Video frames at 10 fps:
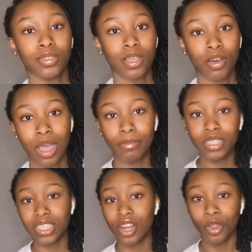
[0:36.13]
So I'm
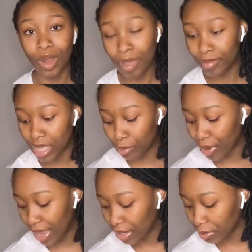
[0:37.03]
just going to grab them
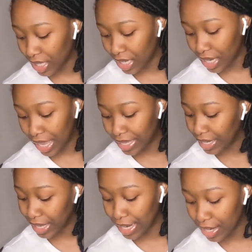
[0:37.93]
randomly, not
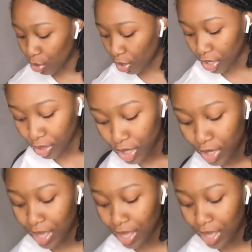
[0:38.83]
in any order.